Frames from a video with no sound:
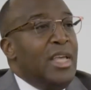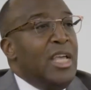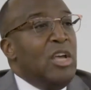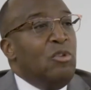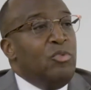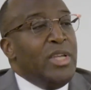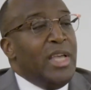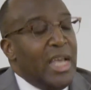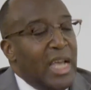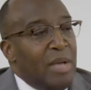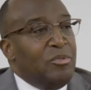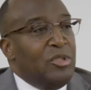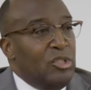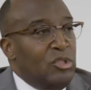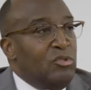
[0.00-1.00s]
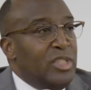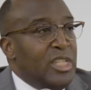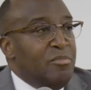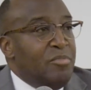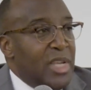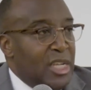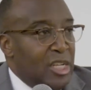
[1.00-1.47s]
and we
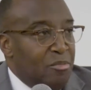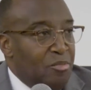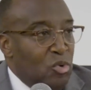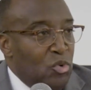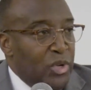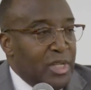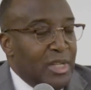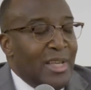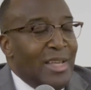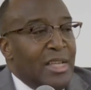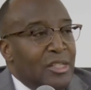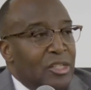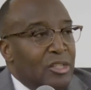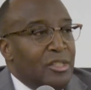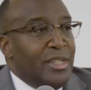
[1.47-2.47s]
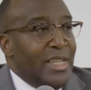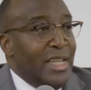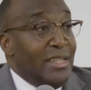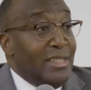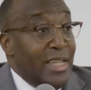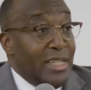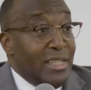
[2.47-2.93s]
absolutely make it a point to look
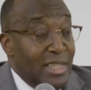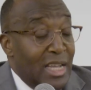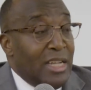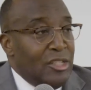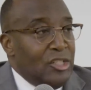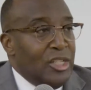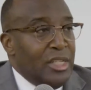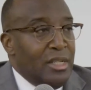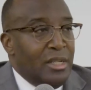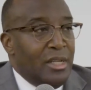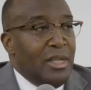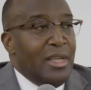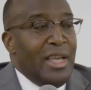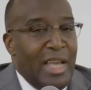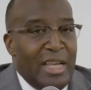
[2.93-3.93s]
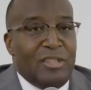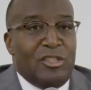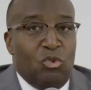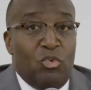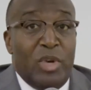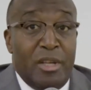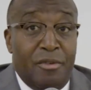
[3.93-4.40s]
at technology
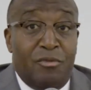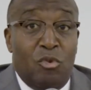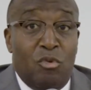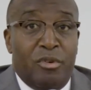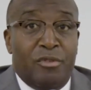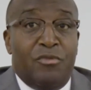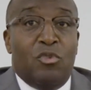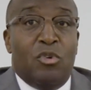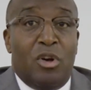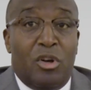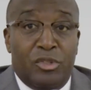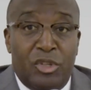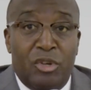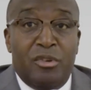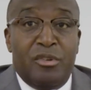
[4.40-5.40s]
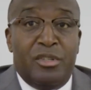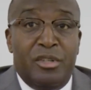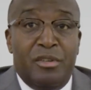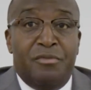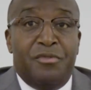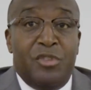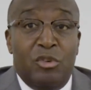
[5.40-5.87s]
as the way forward for
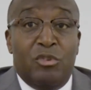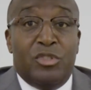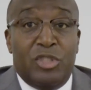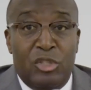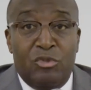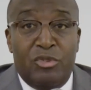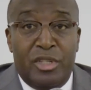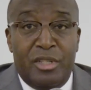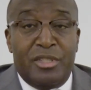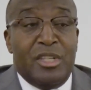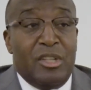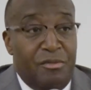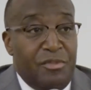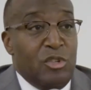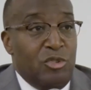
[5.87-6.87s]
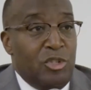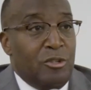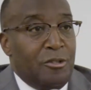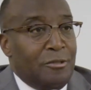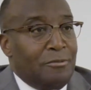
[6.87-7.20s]
alternative fuel solutions in the future.